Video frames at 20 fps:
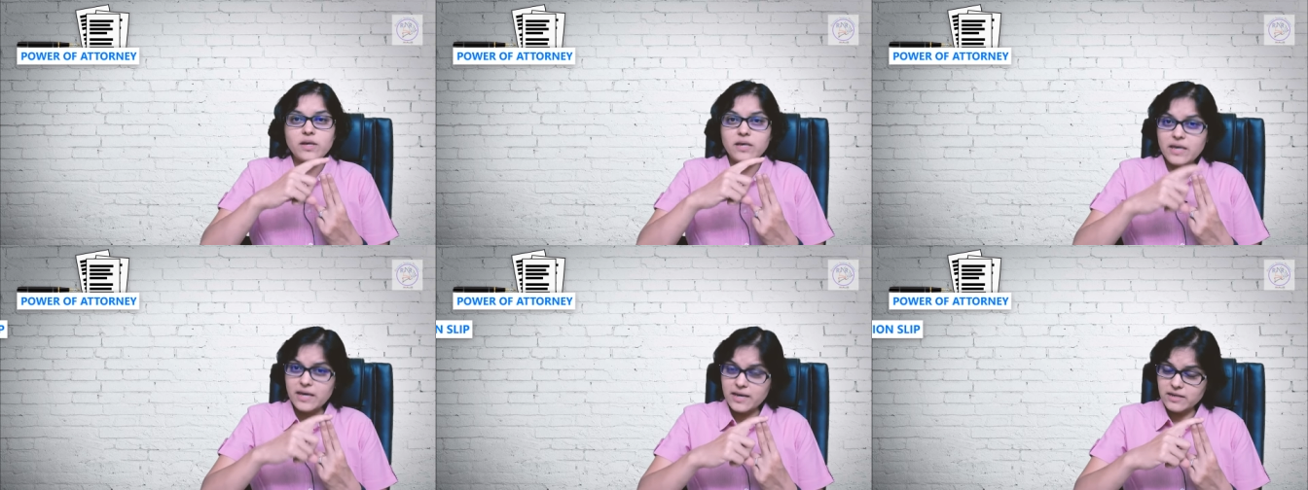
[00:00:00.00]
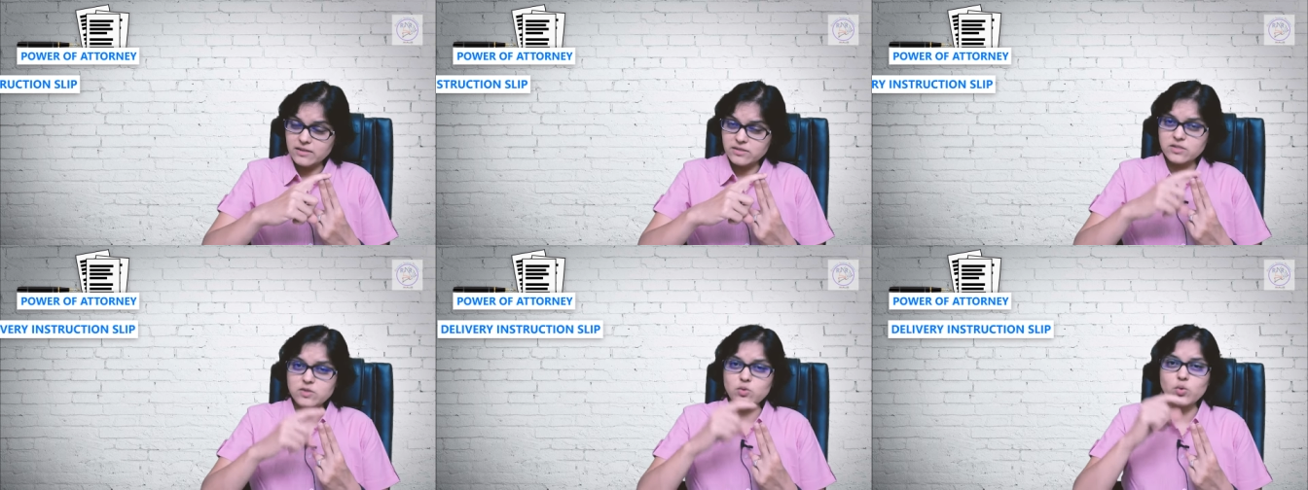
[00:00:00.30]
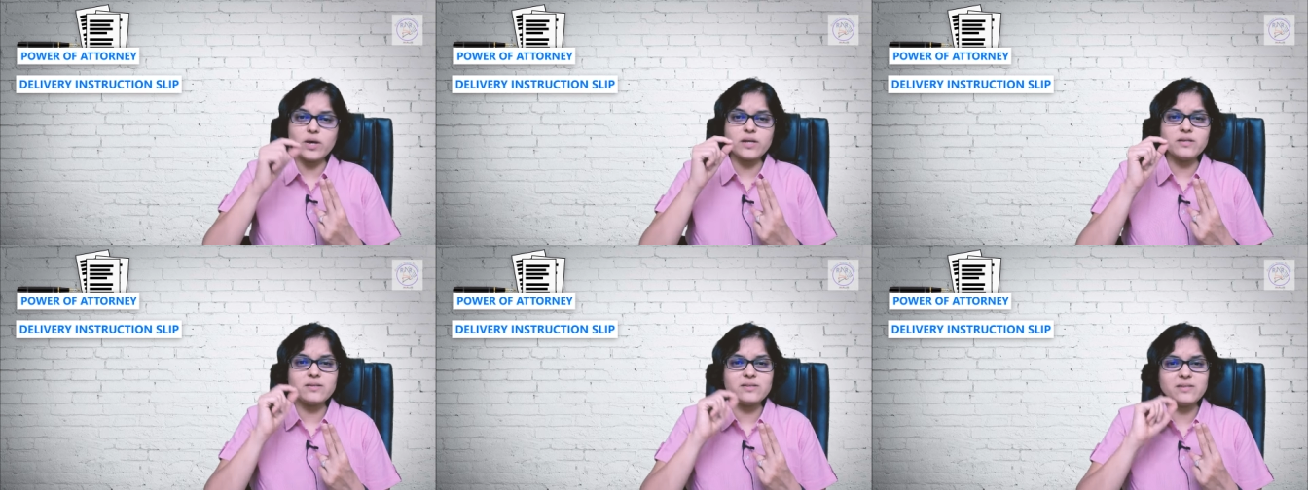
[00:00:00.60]
Yes, you
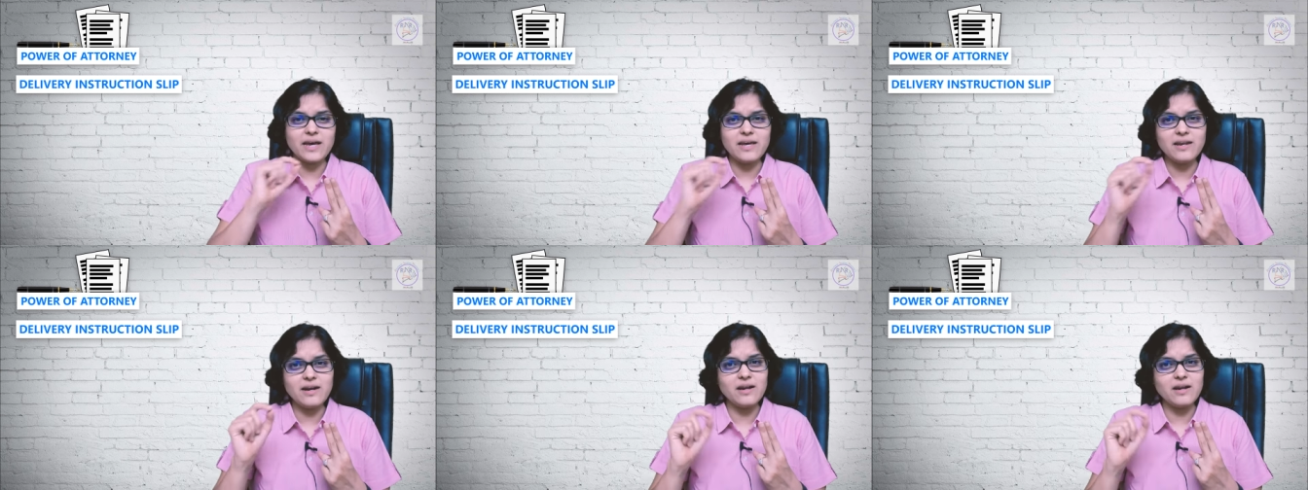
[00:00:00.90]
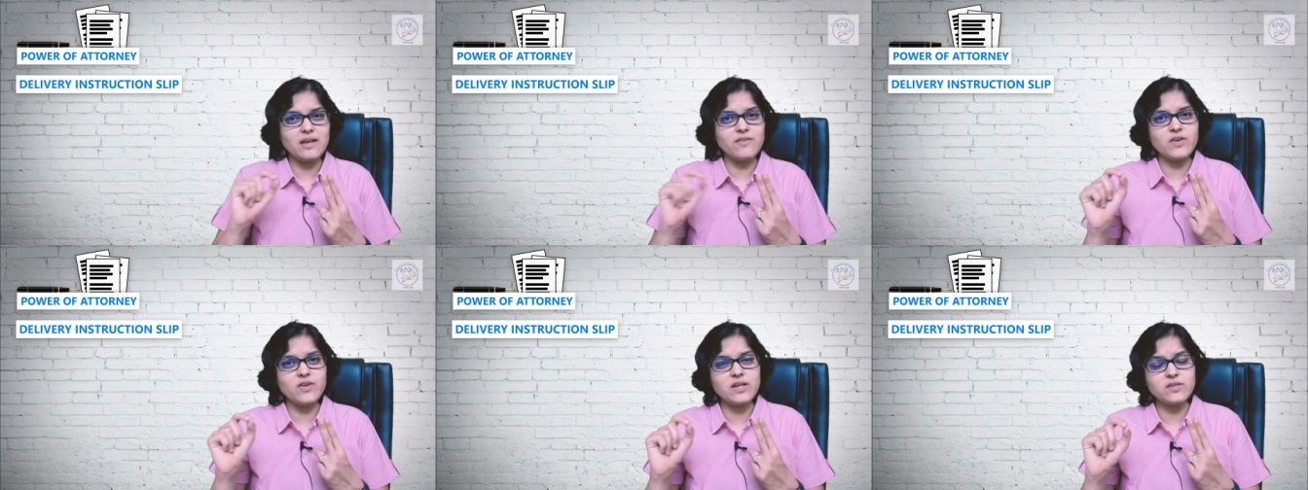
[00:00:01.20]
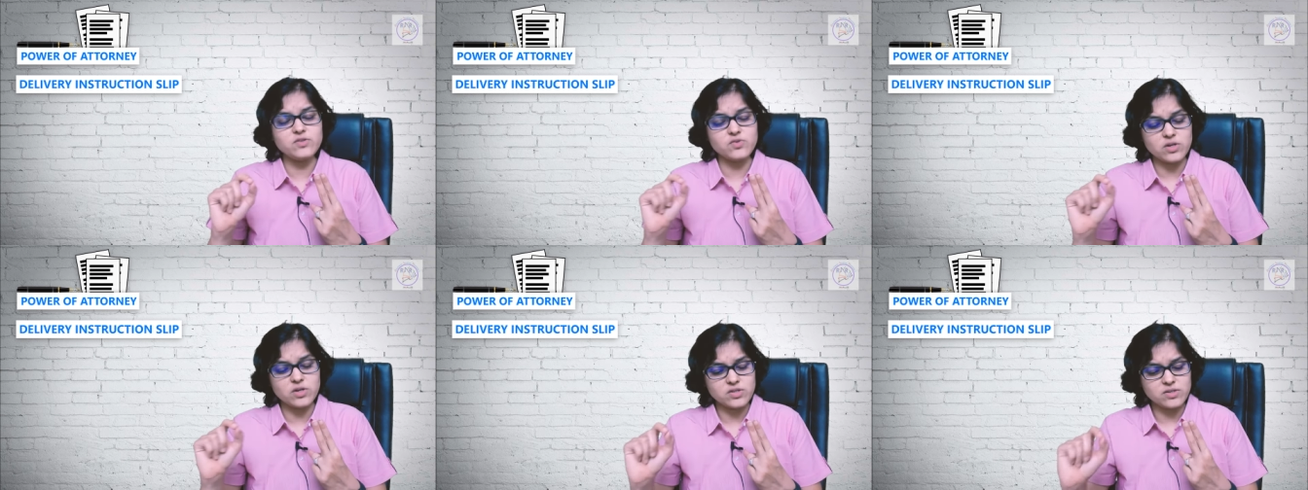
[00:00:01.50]
can sign a delivery
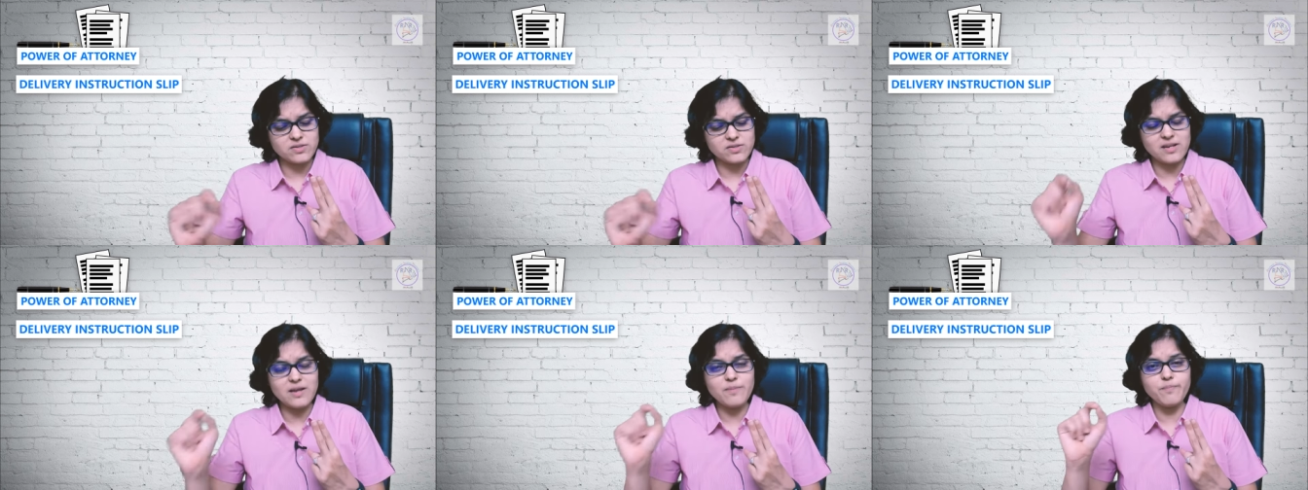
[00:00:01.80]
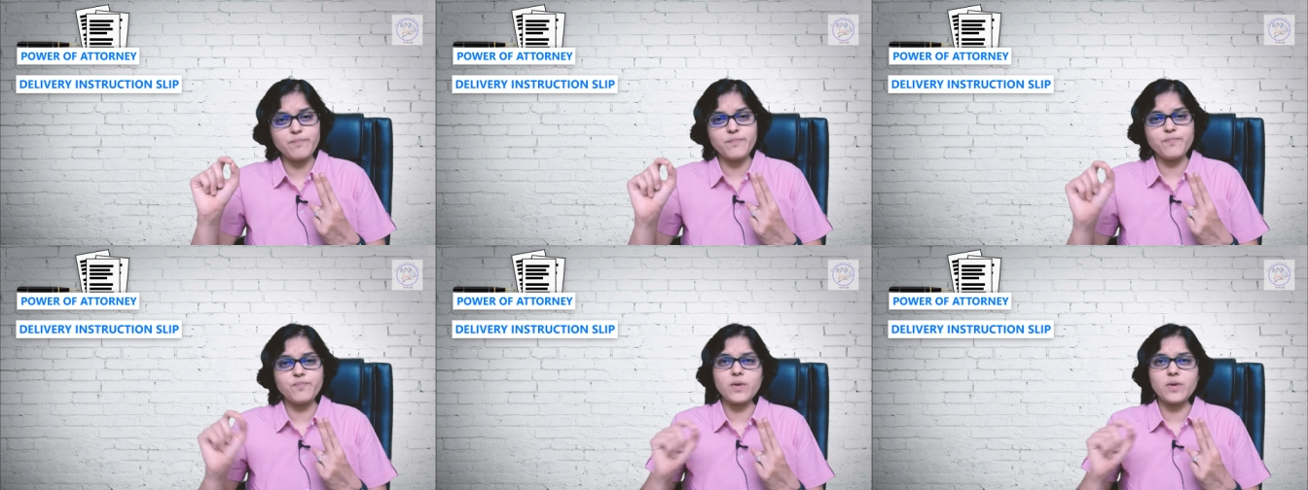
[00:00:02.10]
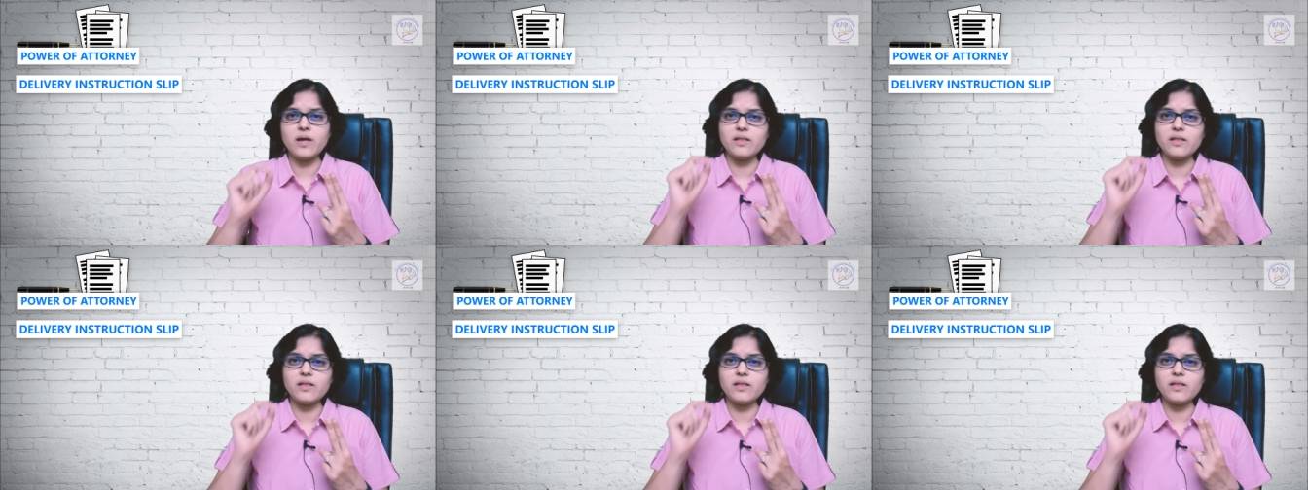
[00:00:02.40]
instruction slip